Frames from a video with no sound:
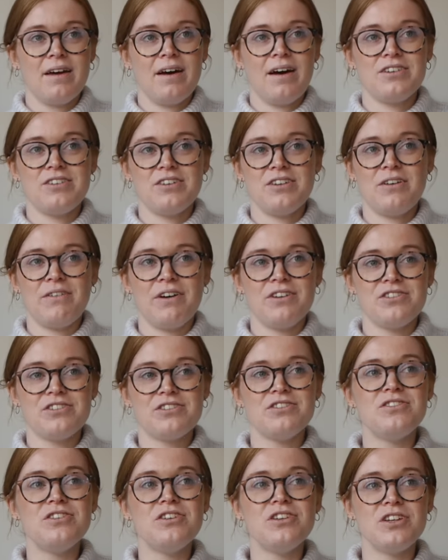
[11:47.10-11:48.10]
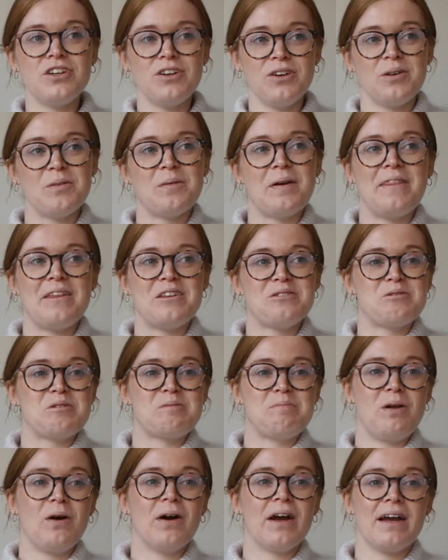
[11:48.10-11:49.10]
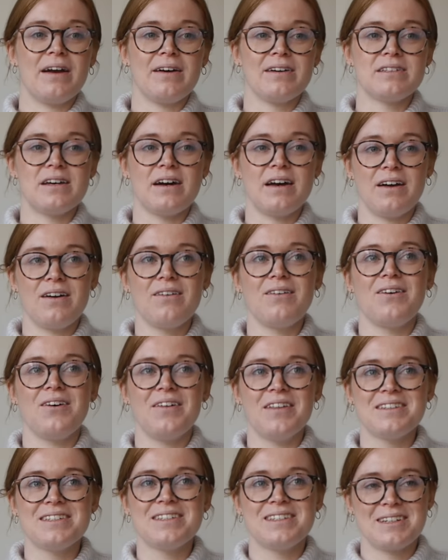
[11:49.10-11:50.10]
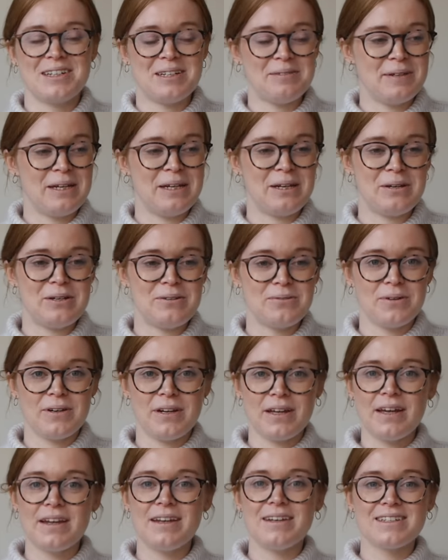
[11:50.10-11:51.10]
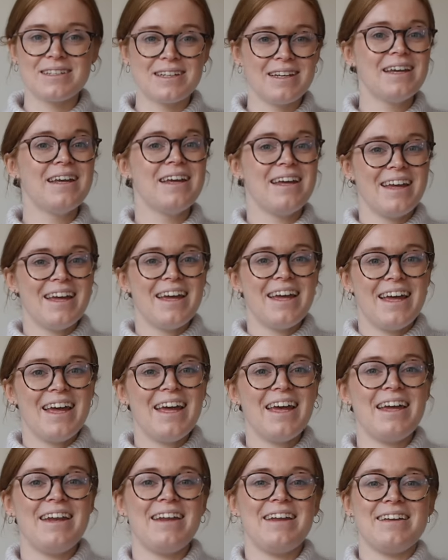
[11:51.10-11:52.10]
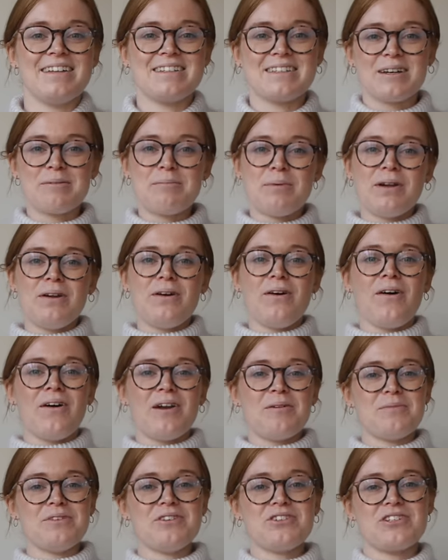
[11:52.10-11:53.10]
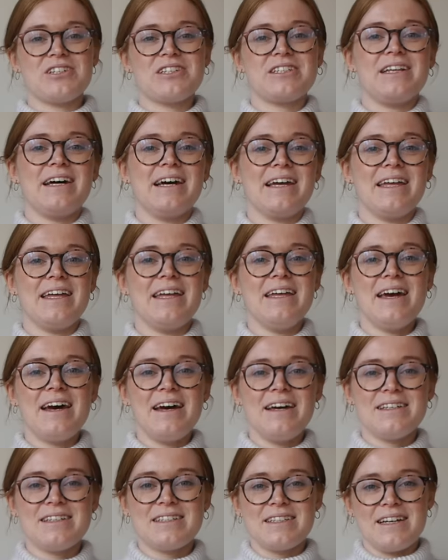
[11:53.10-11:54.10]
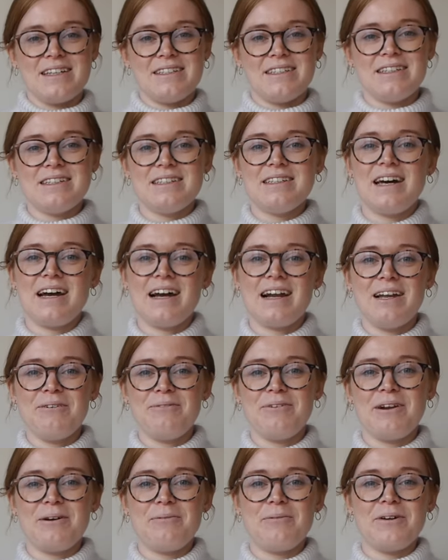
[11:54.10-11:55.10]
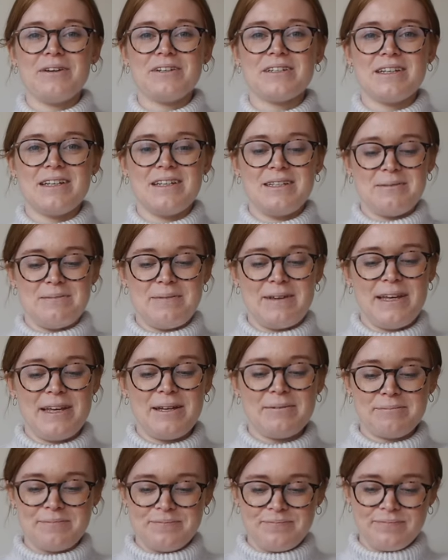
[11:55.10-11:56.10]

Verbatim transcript: I don't know, I just knew when this was blocking, I was like, oh, this is going to be a good one. And it is. I put it on and was just like, yes, that is exactly what I wanted it to be.